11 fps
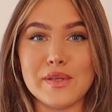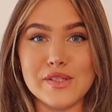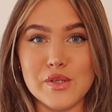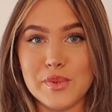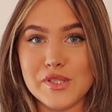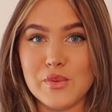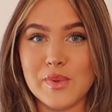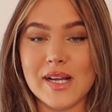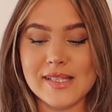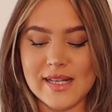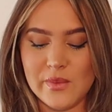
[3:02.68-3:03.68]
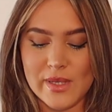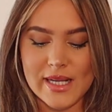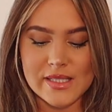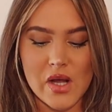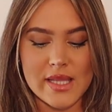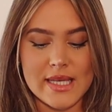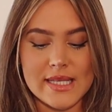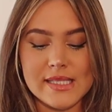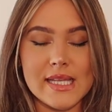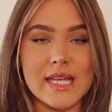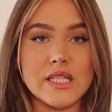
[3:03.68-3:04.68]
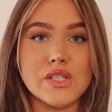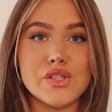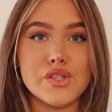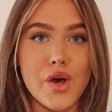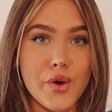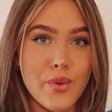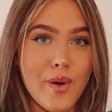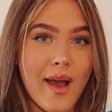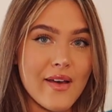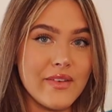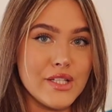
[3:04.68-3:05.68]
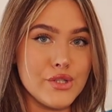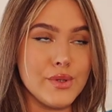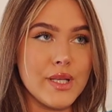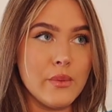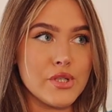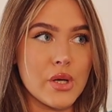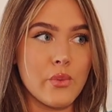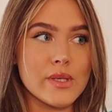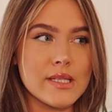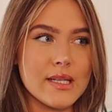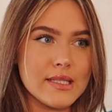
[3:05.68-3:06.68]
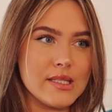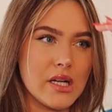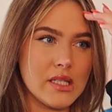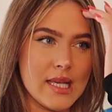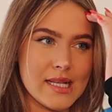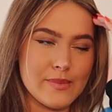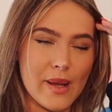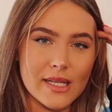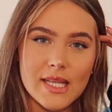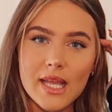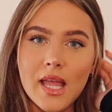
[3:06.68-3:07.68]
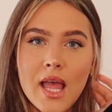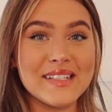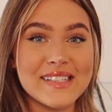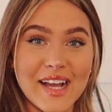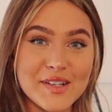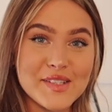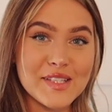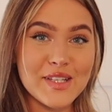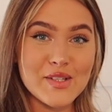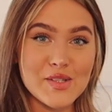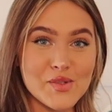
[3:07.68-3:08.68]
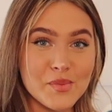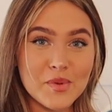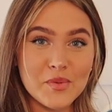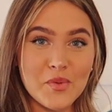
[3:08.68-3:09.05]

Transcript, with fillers: was super excited when I saw this. It's so heavy duty, which I wasn't necessarily expecting, but it's actually super